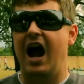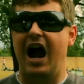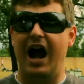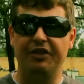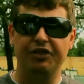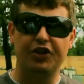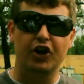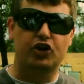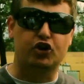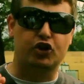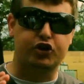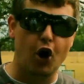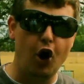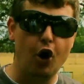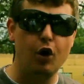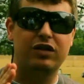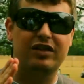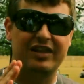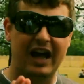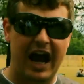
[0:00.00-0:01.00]
And the
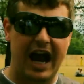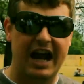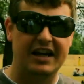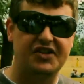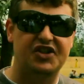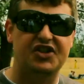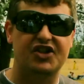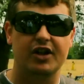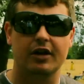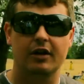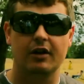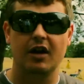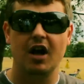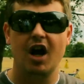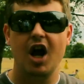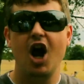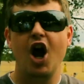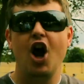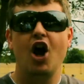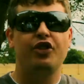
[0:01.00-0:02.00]
truth is
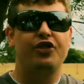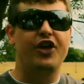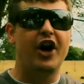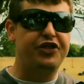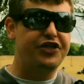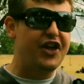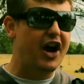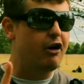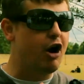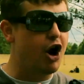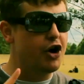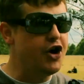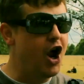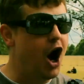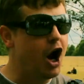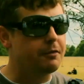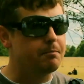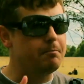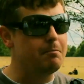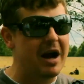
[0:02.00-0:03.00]
that there are
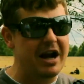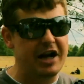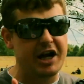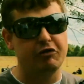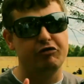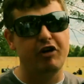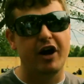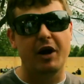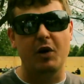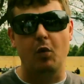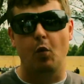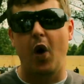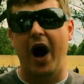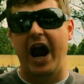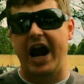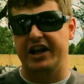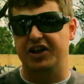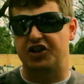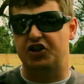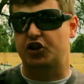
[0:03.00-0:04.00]
not many
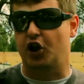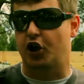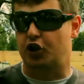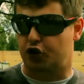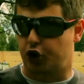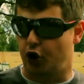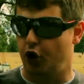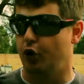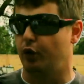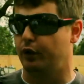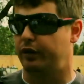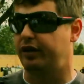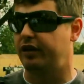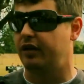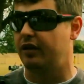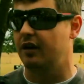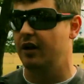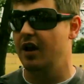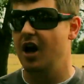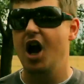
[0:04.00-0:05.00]
ways to truth.
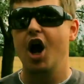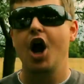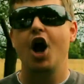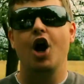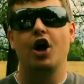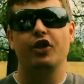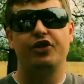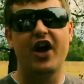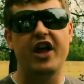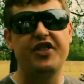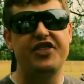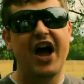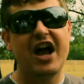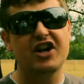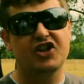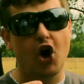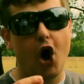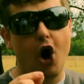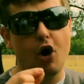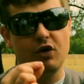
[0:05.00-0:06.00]
That
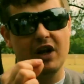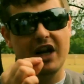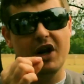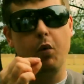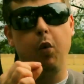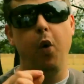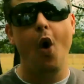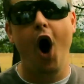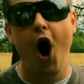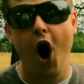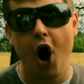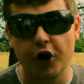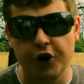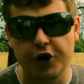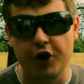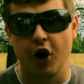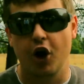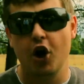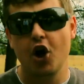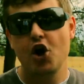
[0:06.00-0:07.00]
there's only
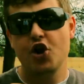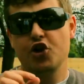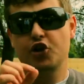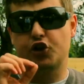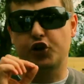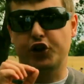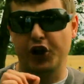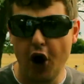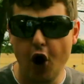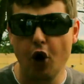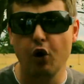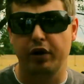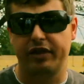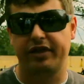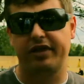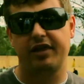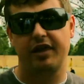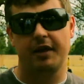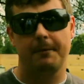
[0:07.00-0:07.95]
one truth.